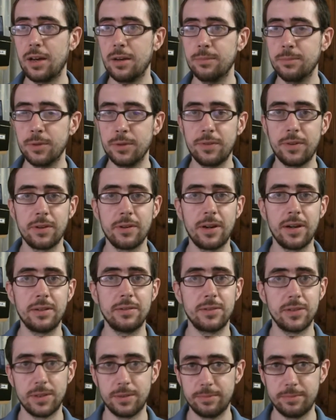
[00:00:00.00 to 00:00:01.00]
moving
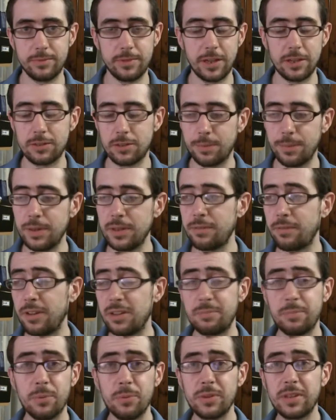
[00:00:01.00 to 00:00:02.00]
around a desktop
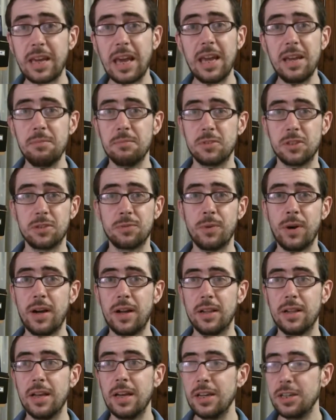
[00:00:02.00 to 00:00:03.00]
interface, but with games as
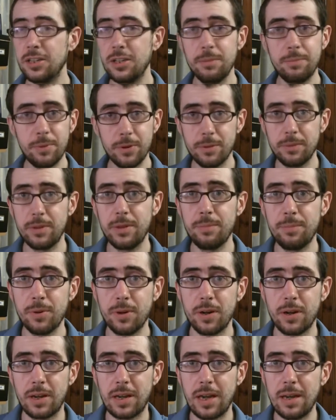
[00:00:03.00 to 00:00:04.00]
well. You put
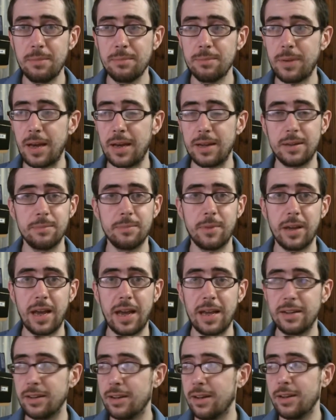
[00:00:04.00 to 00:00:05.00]
a gamepad in my
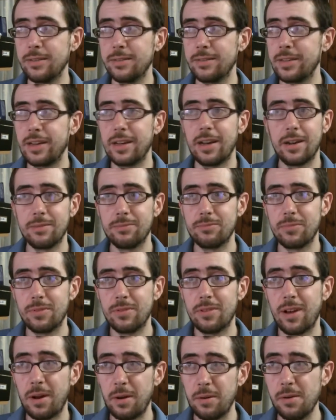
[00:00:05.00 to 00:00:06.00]
hand, and
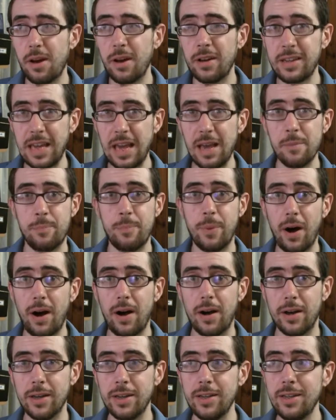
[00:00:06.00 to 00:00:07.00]
I get
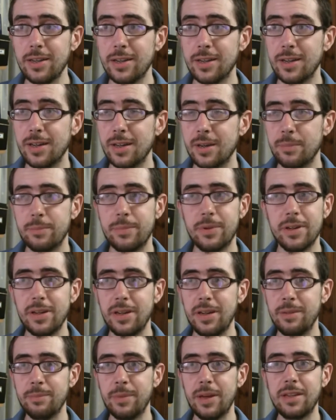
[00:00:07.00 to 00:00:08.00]
by,
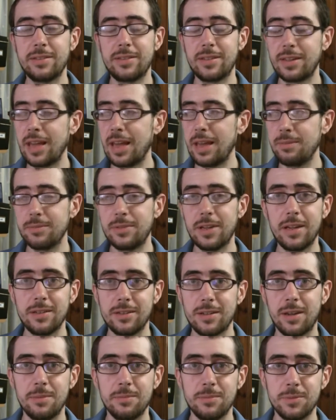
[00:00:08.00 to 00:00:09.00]
but it makes the game
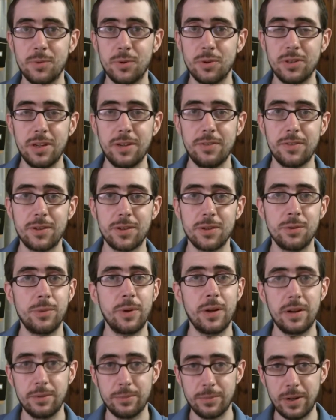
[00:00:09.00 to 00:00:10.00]
10 times more difficult
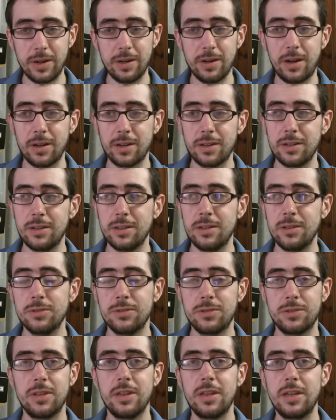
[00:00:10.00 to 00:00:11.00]
when I can
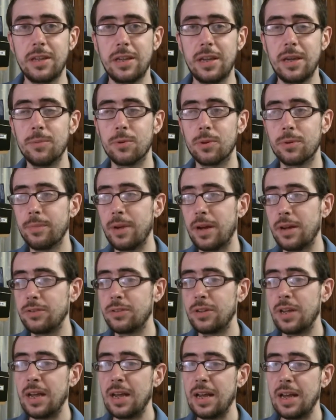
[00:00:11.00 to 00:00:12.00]
use the keyboard and
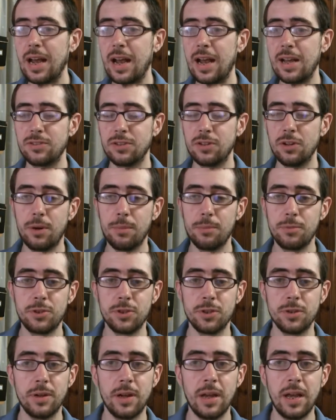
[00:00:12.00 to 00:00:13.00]
mouse as an
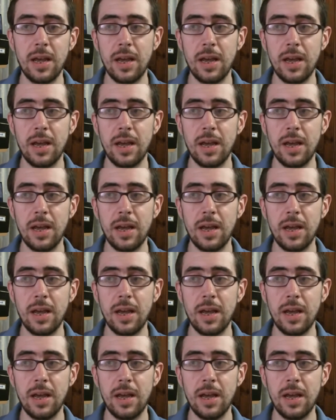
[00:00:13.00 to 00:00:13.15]
option.